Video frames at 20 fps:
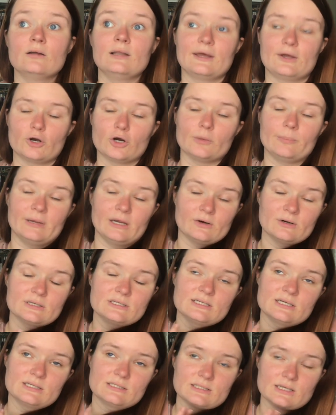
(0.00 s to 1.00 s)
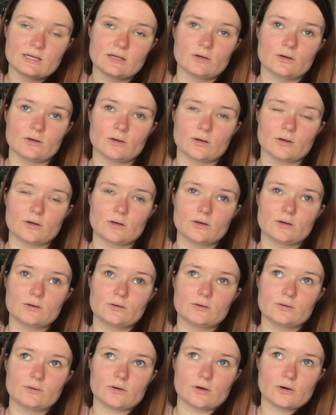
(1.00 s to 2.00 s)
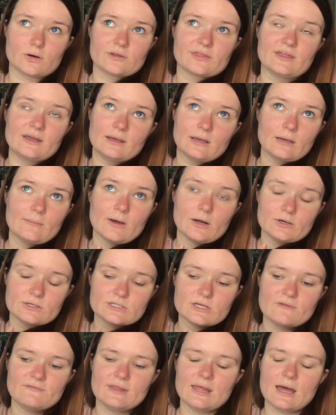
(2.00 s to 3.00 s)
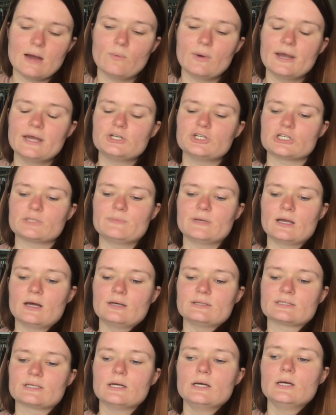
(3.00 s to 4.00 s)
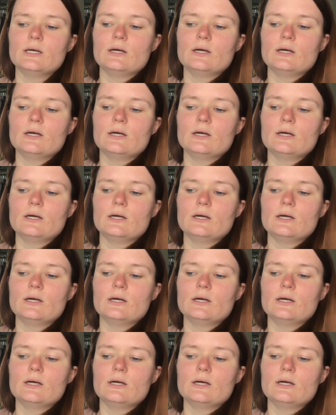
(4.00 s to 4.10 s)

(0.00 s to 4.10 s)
like her appearances, like her her thinking about herself in that way just because